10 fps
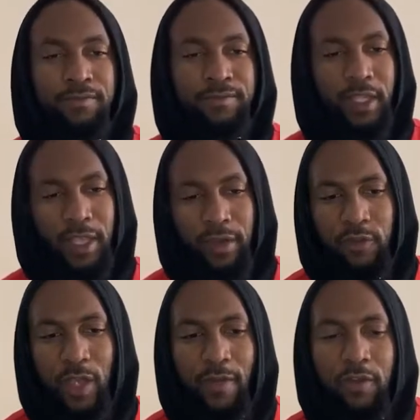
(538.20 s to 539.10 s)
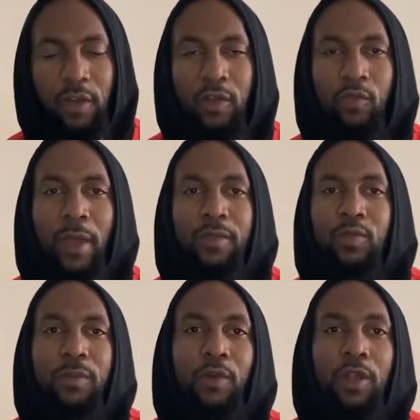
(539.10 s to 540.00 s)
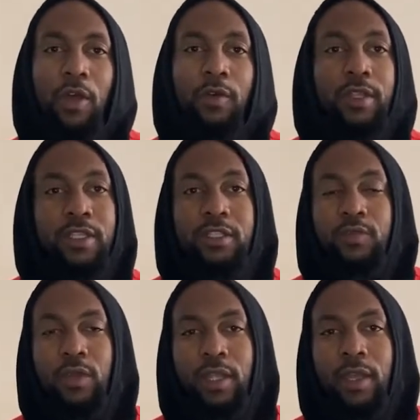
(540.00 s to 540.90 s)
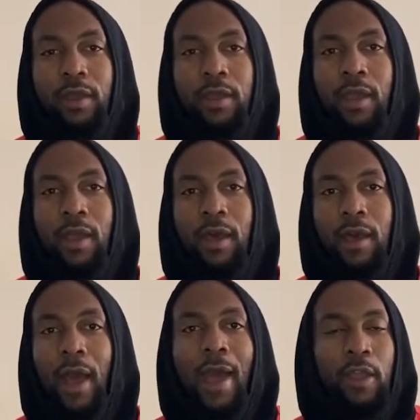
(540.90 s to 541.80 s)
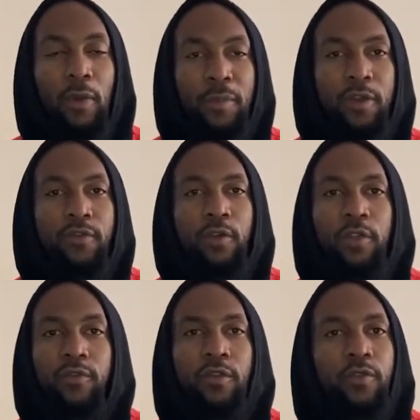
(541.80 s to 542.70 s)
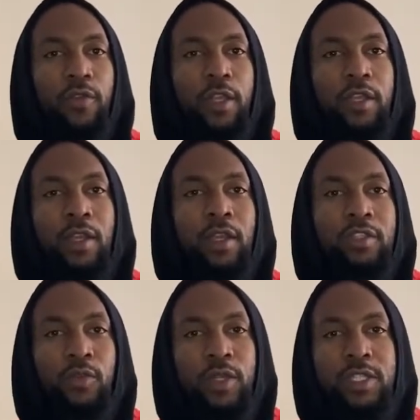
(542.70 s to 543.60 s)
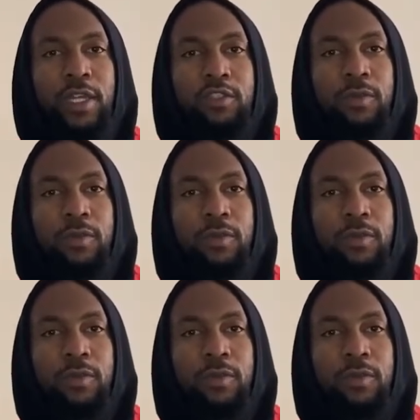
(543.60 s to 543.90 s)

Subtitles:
Again, if you haven't heard of Web 3.0 and this is really a eye-opener for you, feel free to reach out to